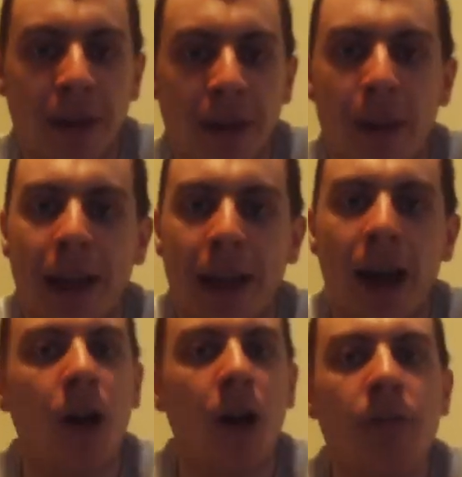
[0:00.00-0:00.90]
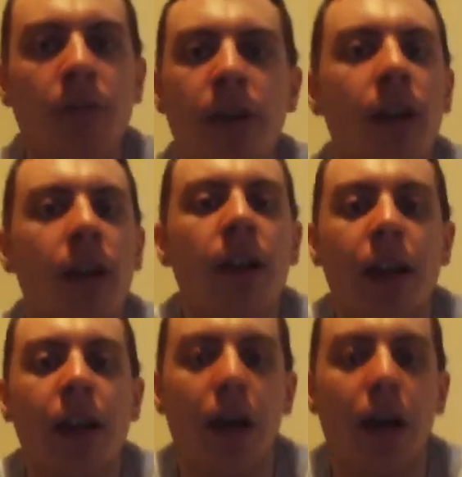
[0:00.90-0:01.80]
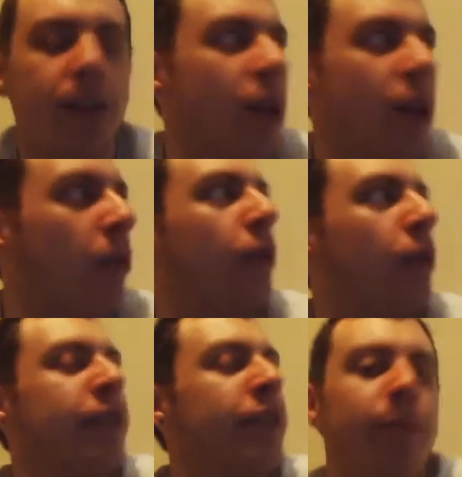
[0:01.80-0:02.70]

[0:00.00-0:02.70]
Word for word: By the time I get home, if the snow causes